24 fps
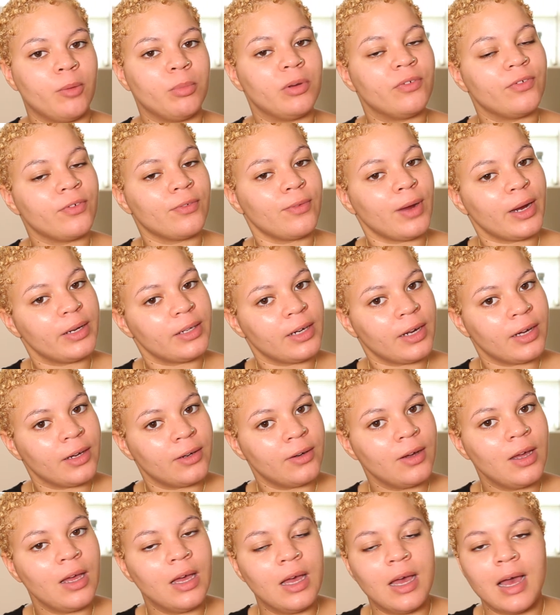But for right now,
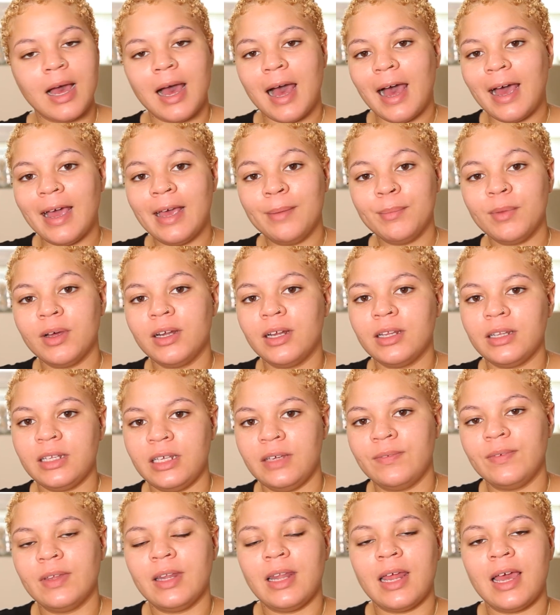I am gonna
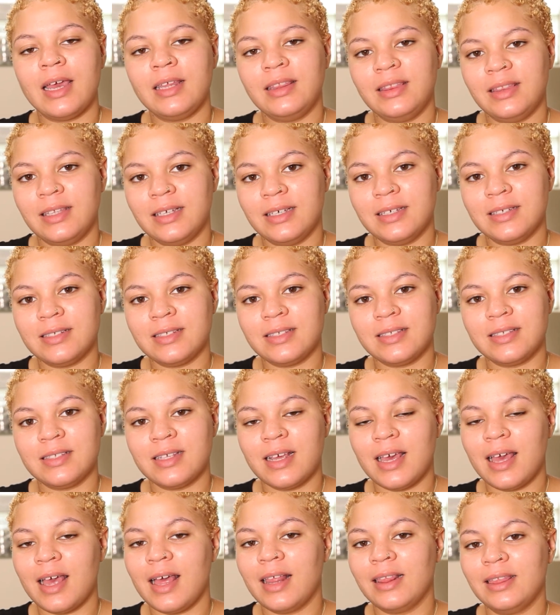leave it like this.
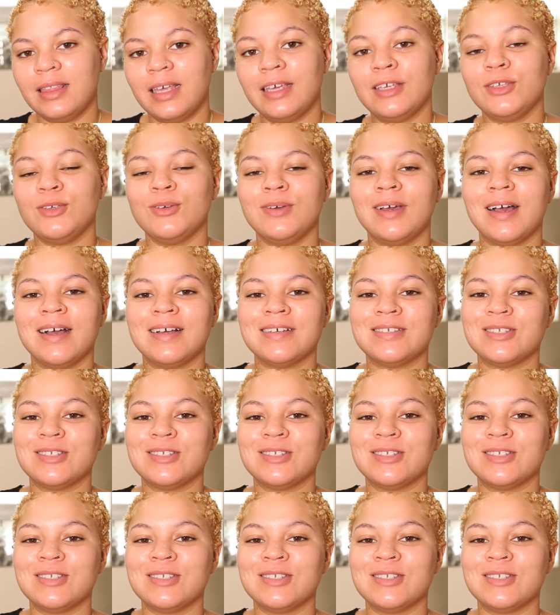Thank you guys